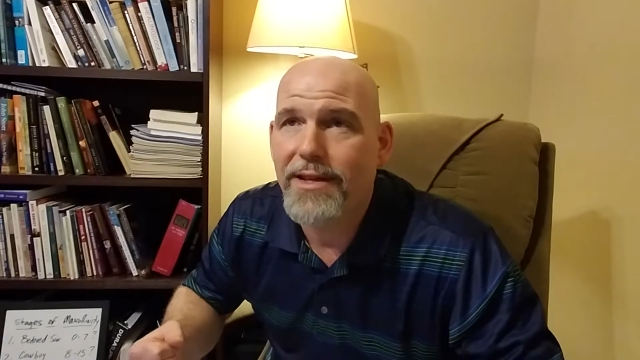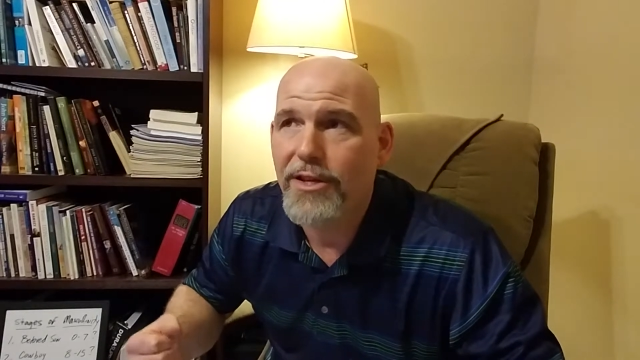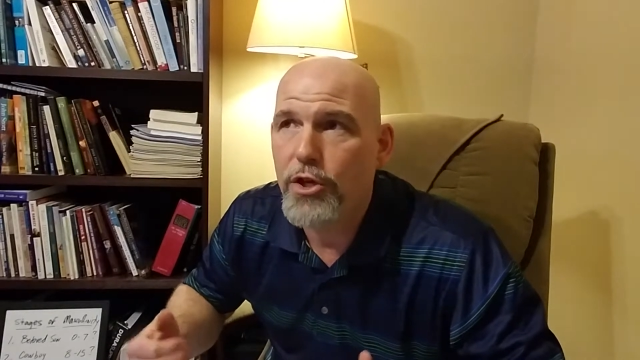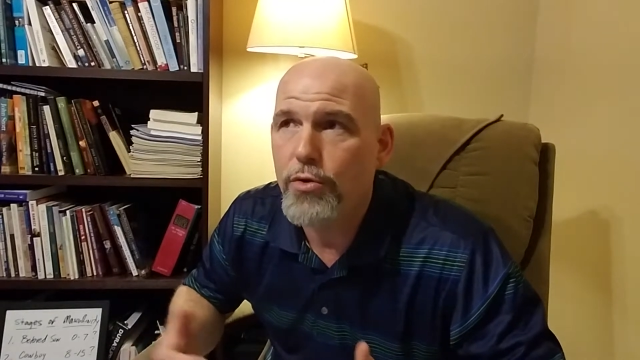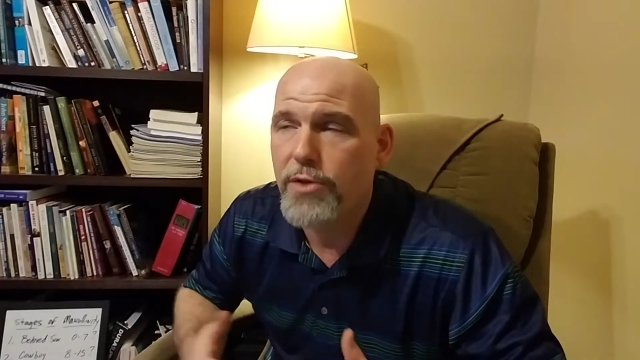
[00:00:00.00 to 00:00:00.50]
and
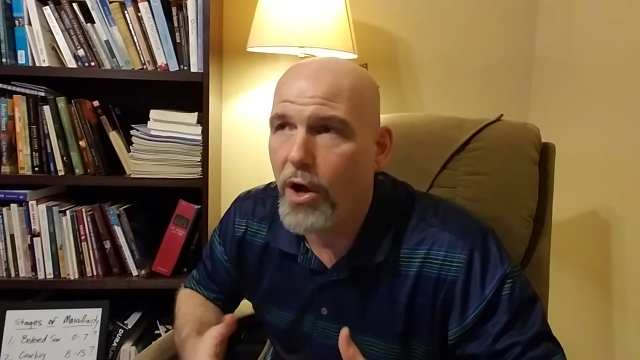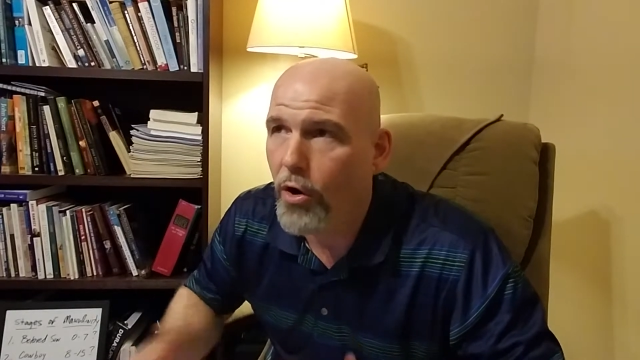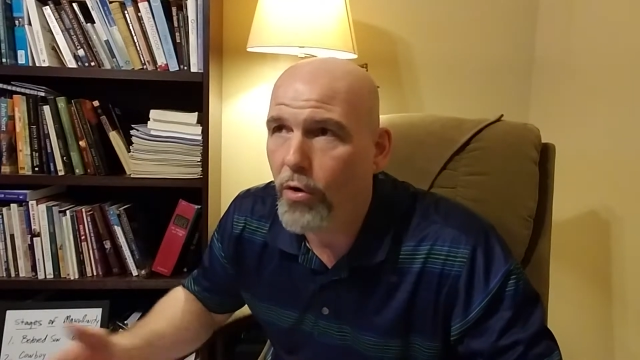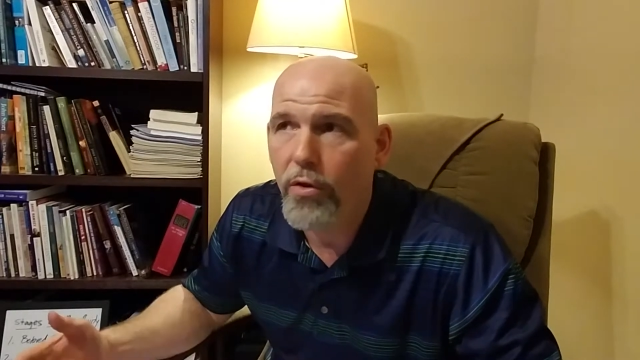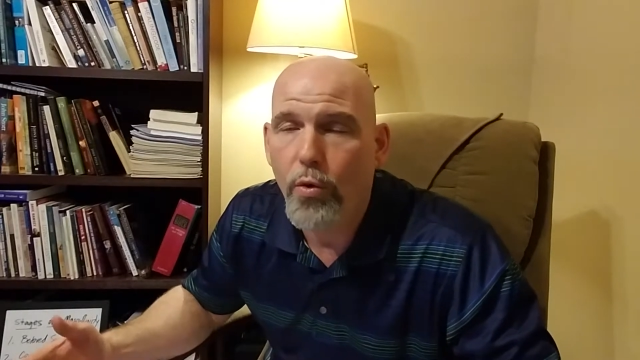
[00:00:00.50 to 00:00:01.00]
use
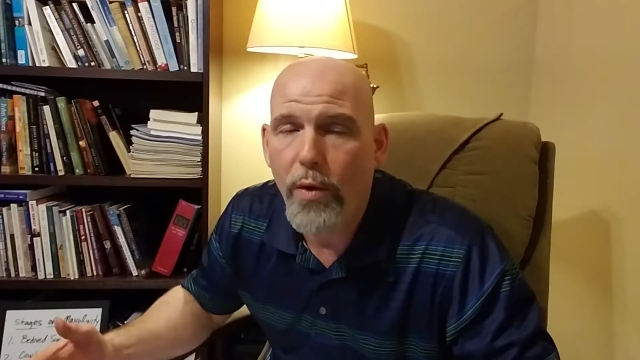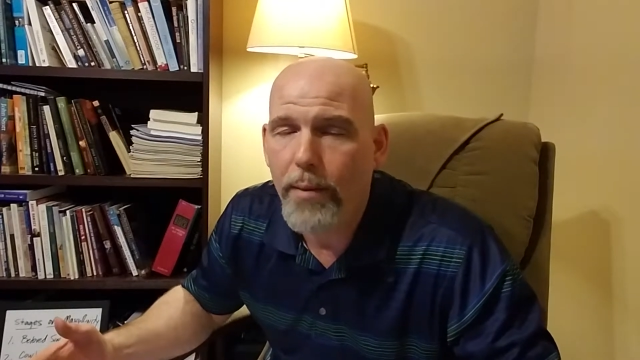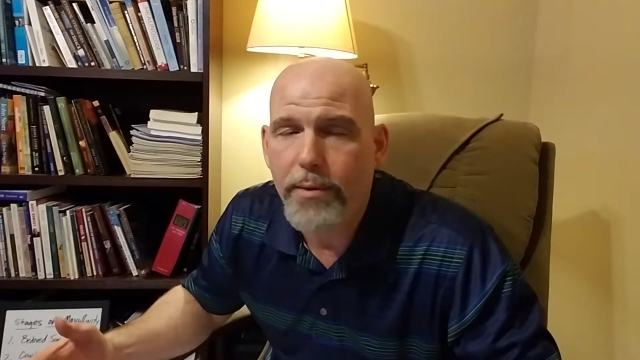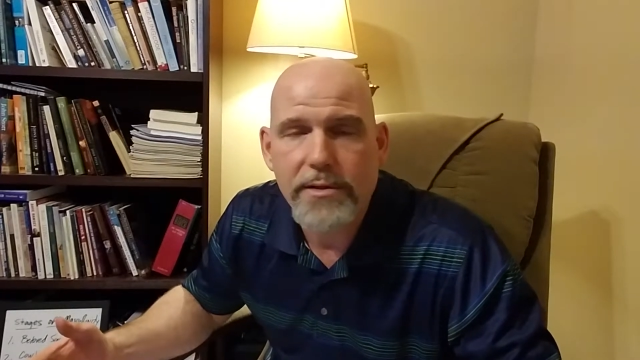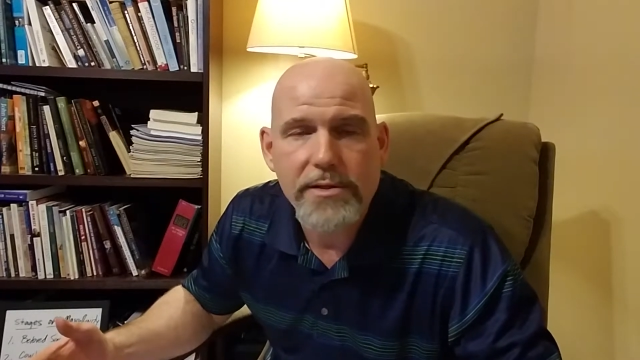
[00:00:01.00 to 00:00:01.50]
all the
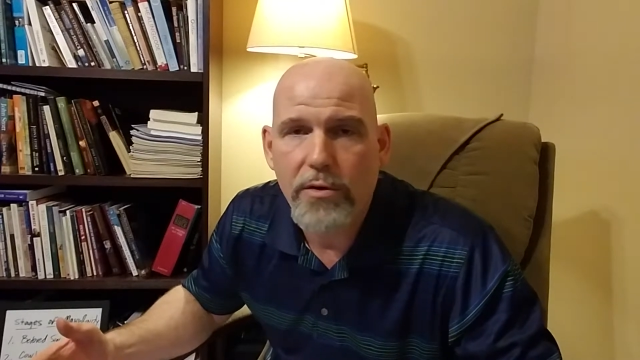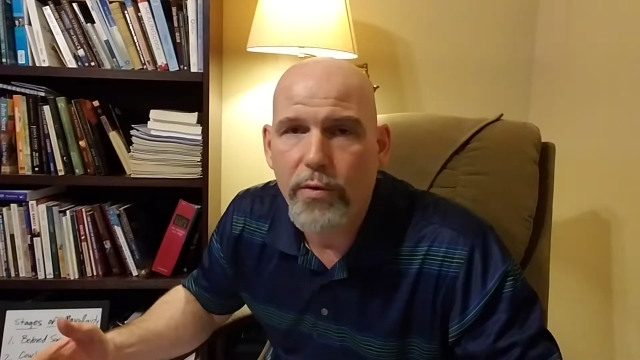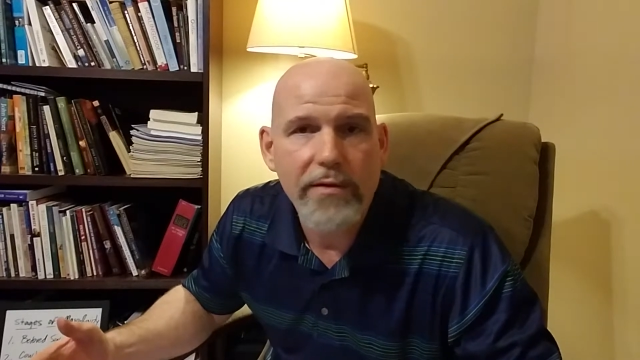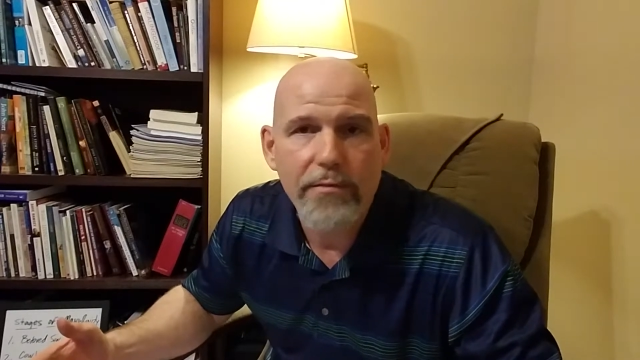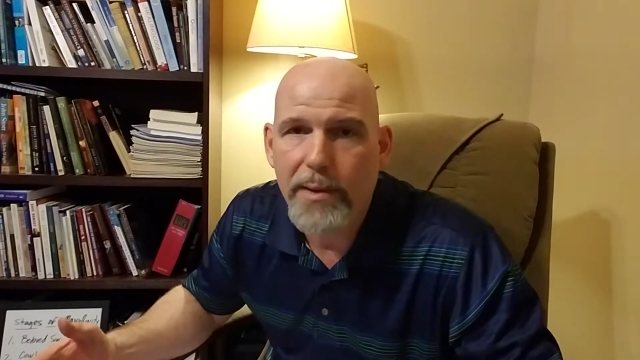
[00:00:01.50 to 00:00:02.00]
weapons that
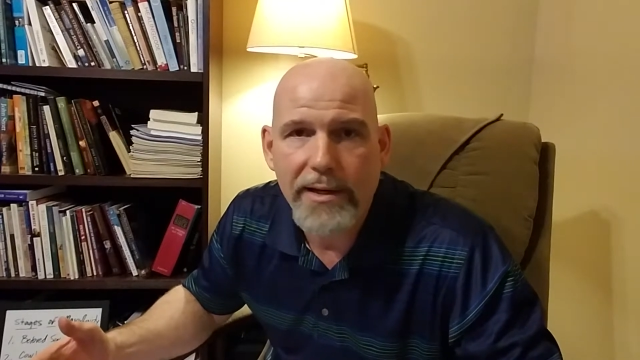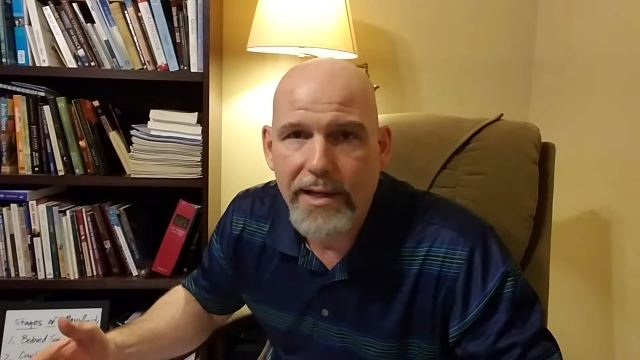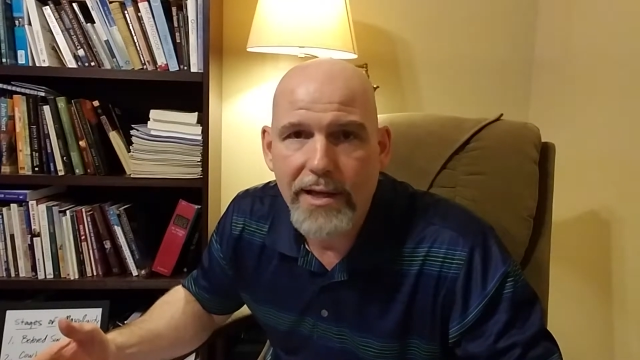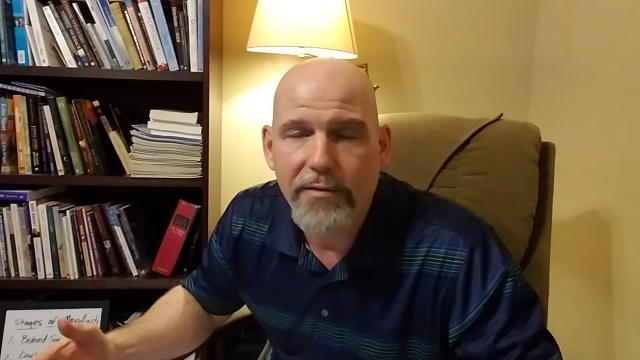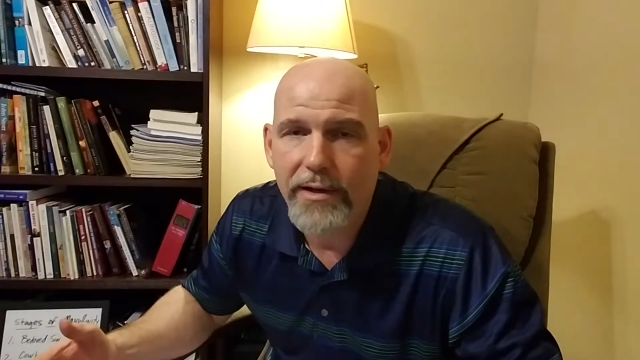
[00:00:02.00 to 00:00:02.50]
we've been
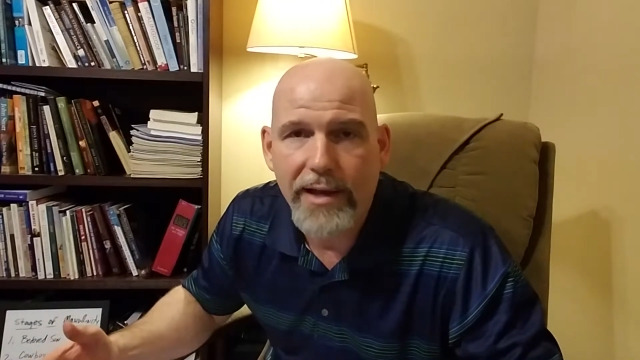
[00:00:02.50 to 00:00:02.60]
given,